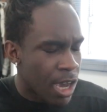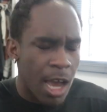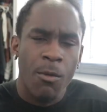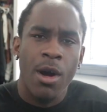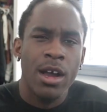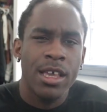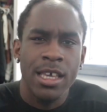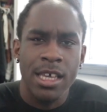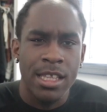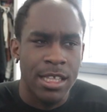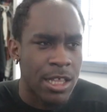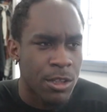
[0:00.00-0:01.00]
I walk
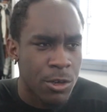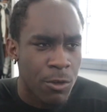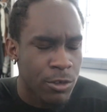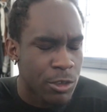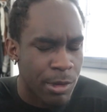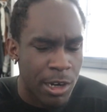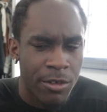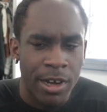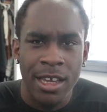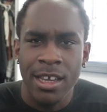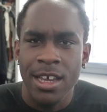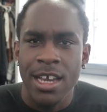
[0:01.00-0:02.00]
in, I look over to my
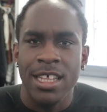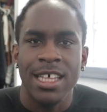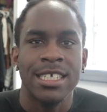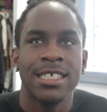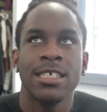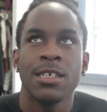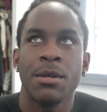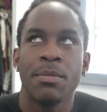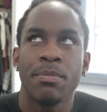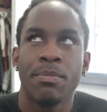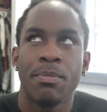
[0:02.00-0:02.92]
right, and I see a